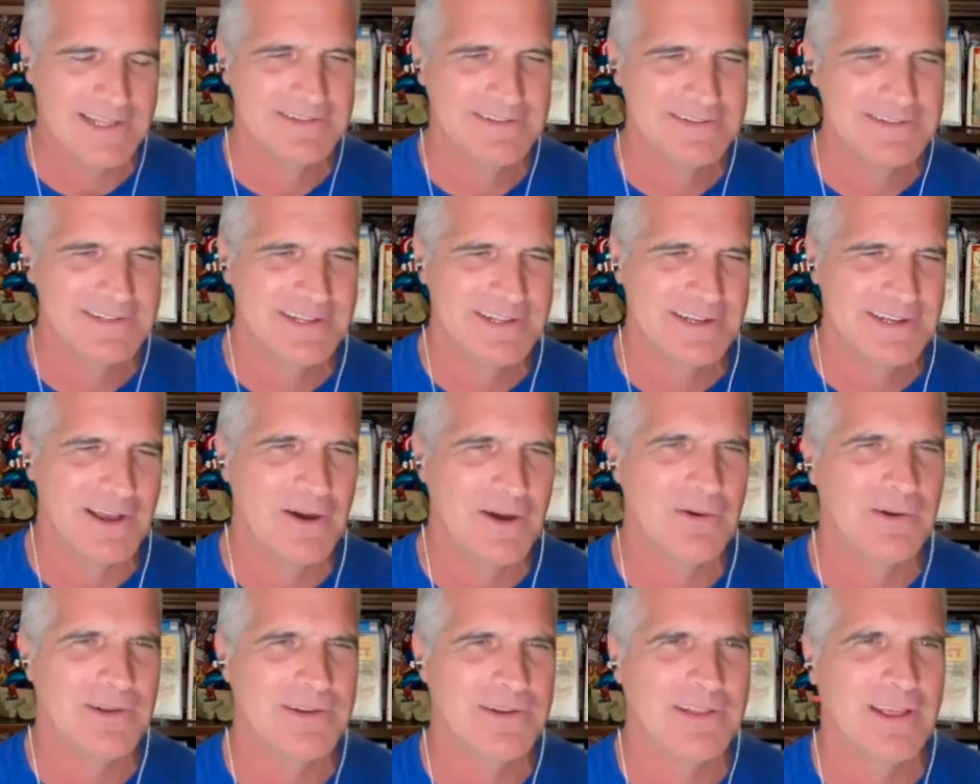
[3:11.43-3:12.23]
and
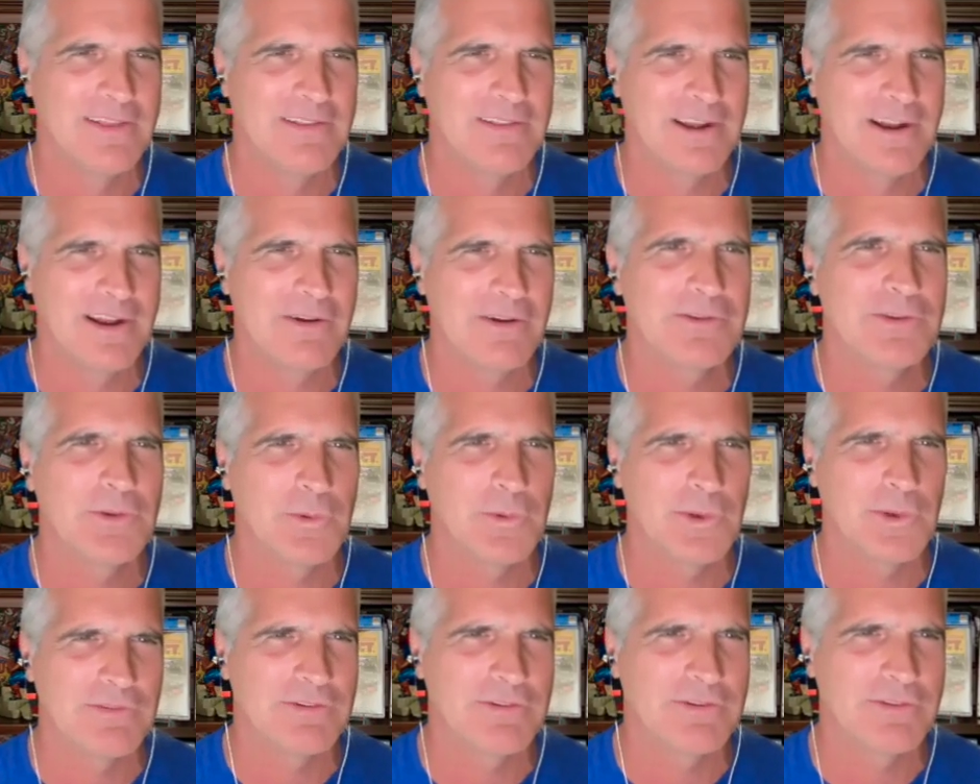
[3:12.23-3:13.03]
then
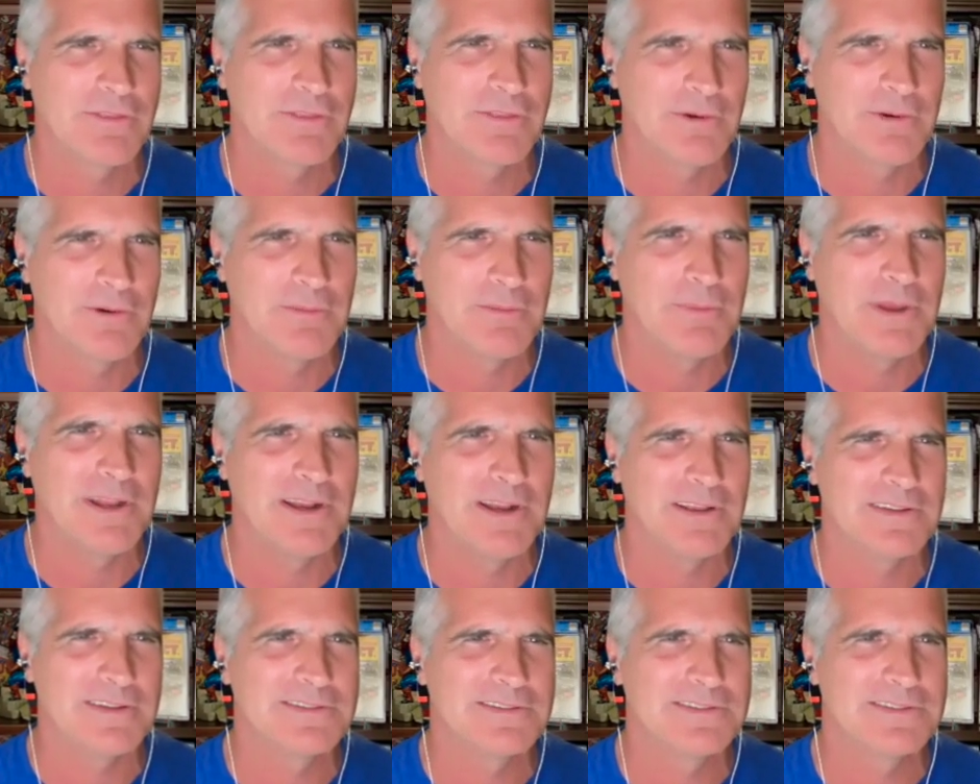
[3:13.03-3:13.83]
arguing for 30
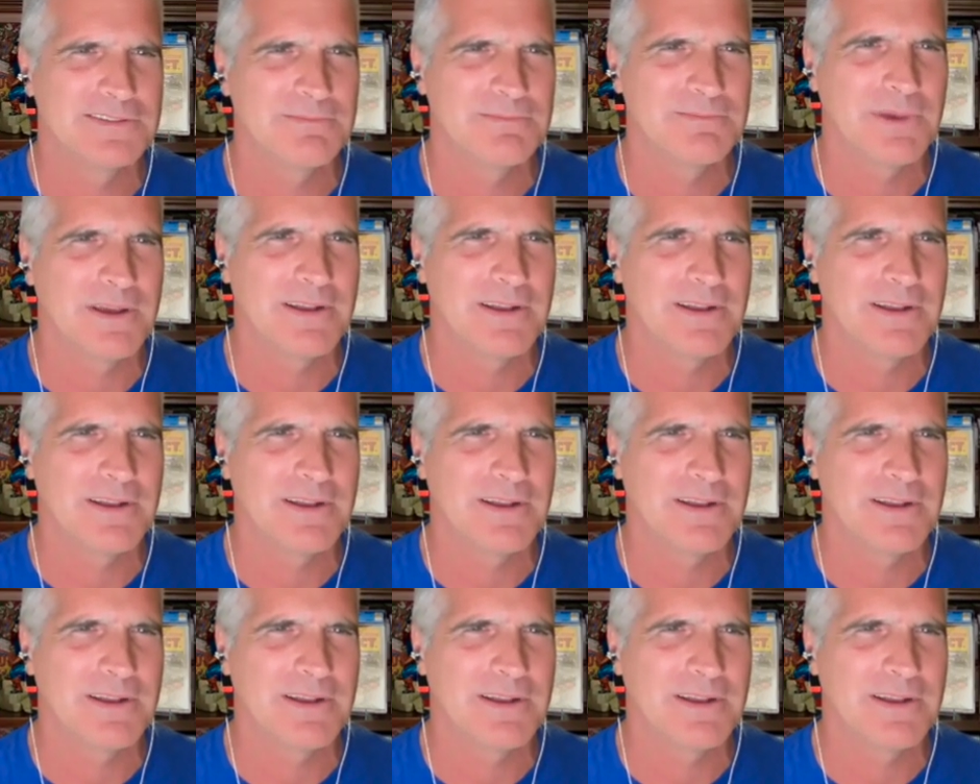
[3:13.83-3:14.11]
minutes about